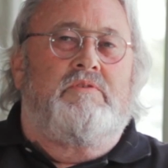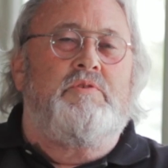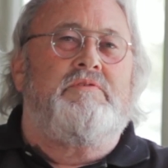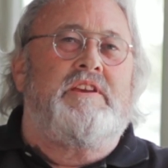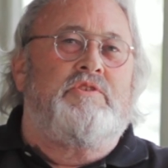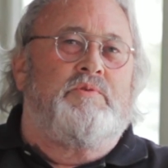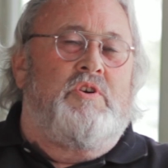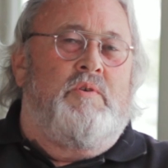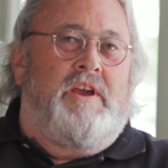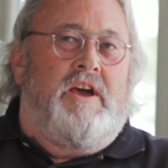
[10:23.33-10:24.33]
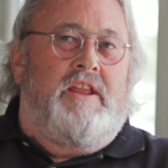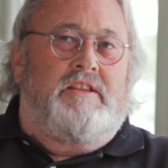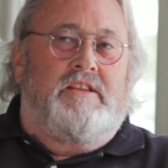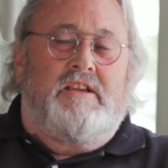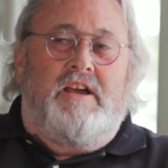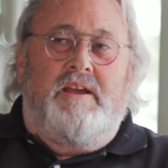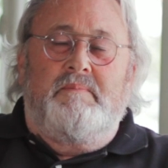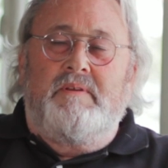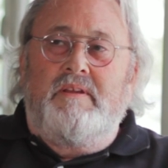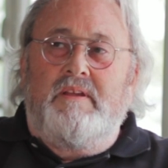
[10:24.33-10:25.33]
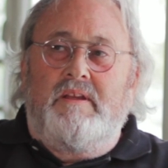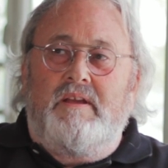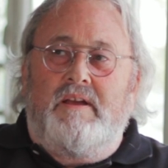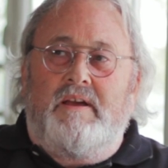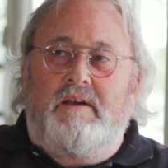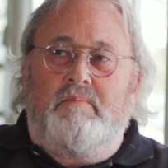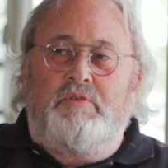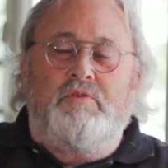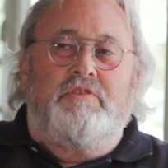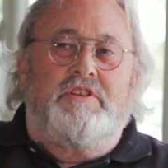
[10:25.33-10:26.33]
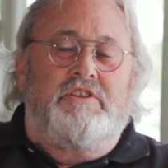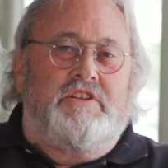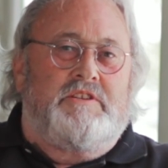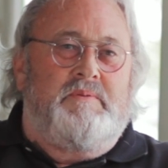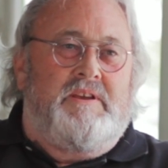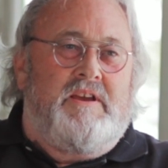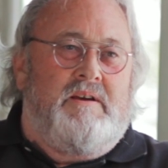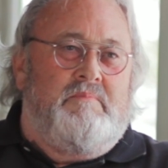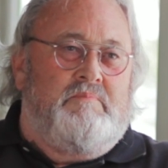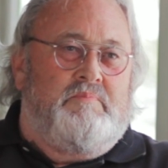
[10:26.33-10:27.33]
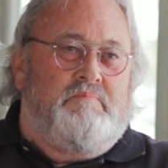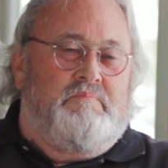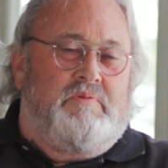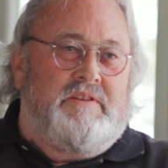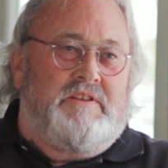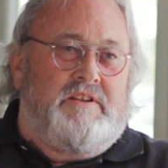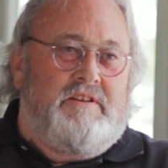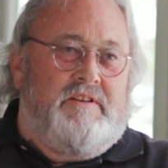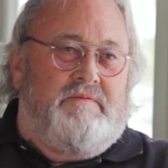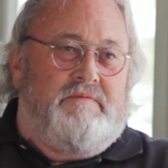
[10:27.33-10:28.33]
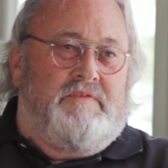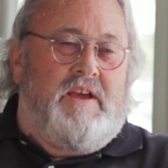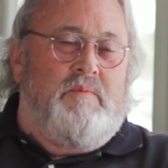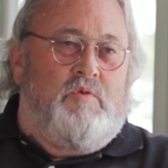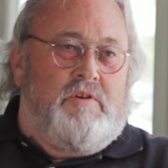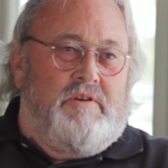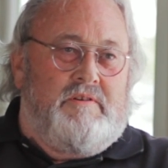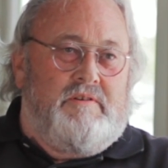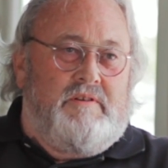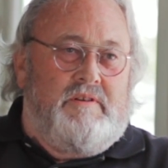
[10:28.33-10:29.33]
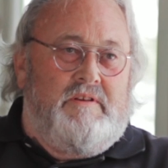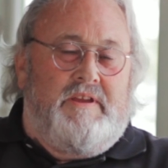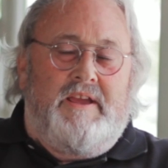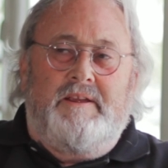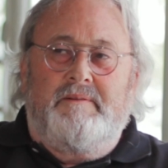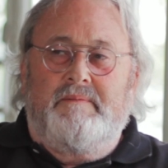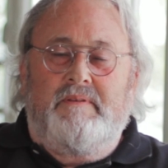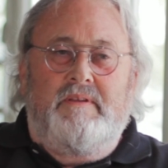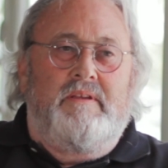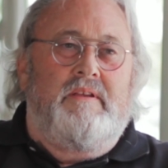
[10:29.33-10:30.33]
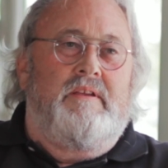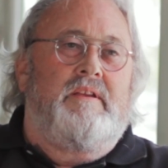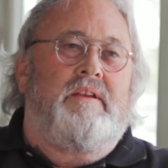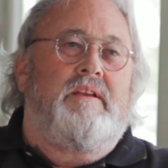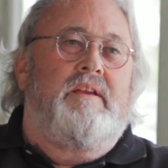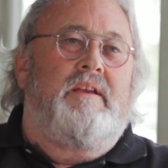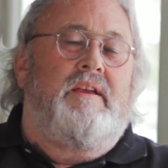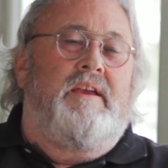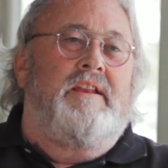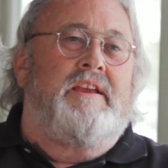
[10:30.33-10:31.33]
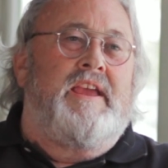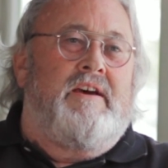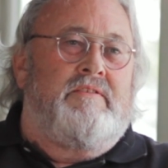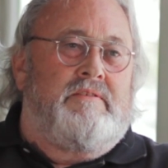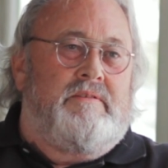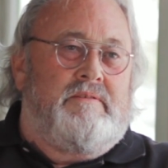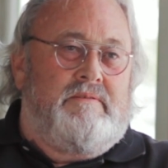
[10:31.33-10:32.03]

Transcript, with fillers: Two things were going on at the okay. time. Uh, Bukes had just become president of Time Warner. Okay. okay? An accountant.